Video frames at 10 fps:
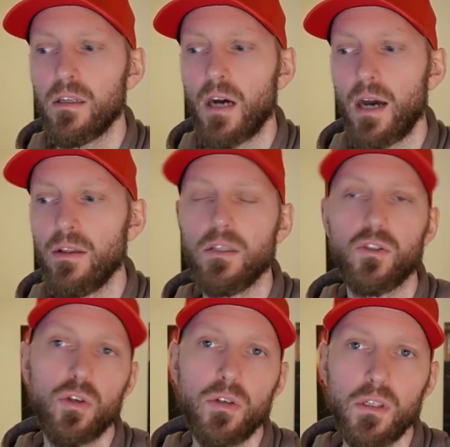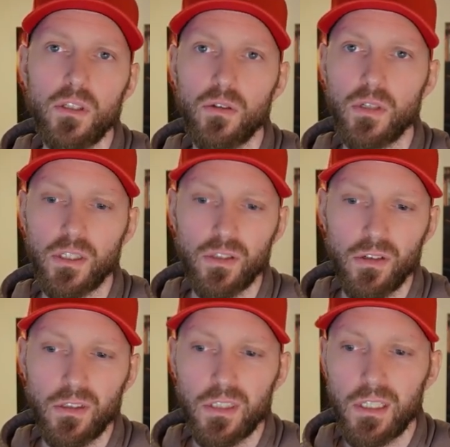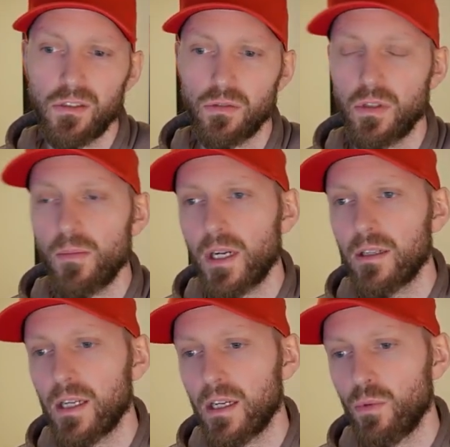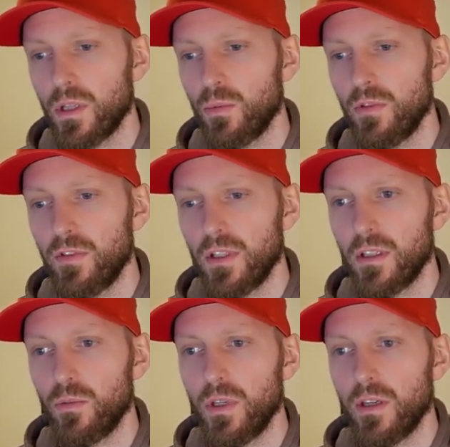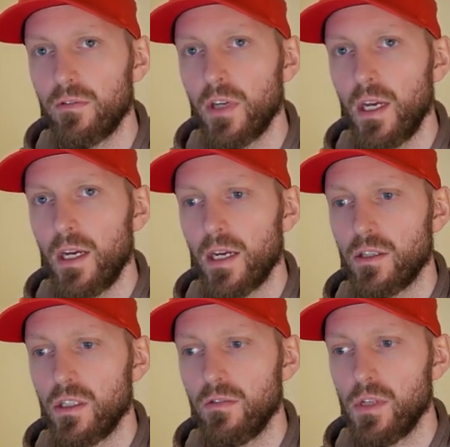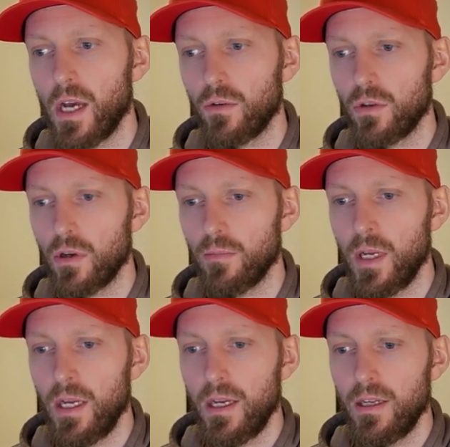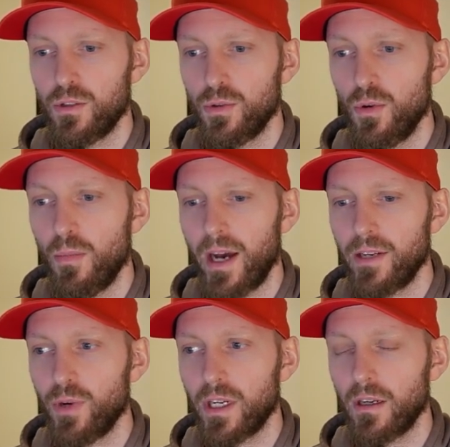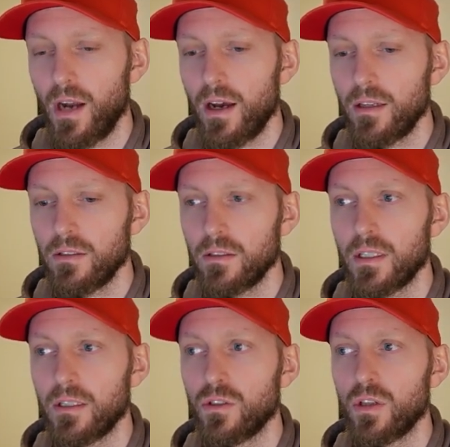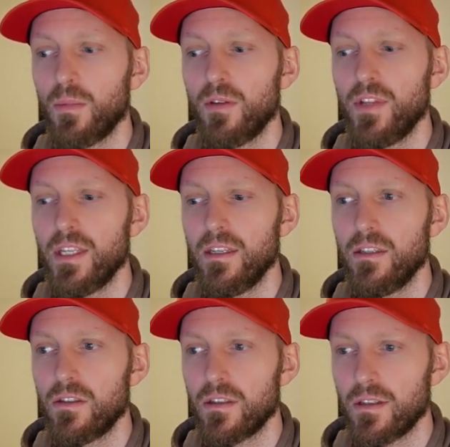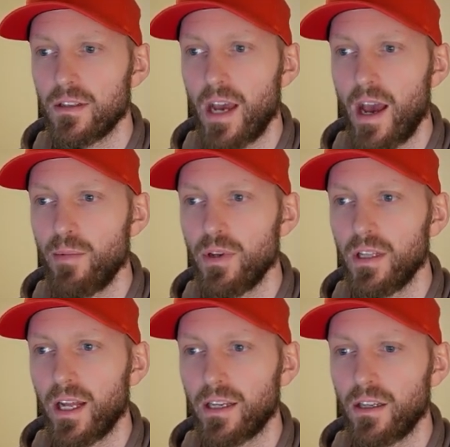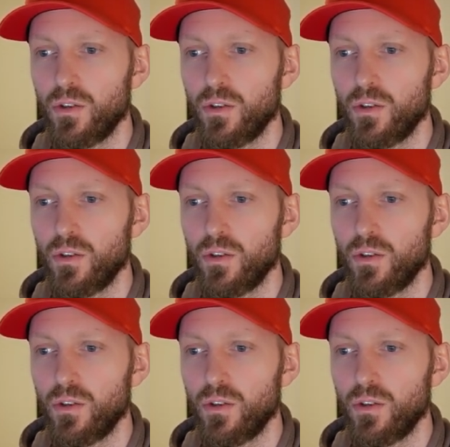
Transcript: either internally or an external test or something like that, whether we feel that we have achieved the outcome. So you might recognize some of these API-like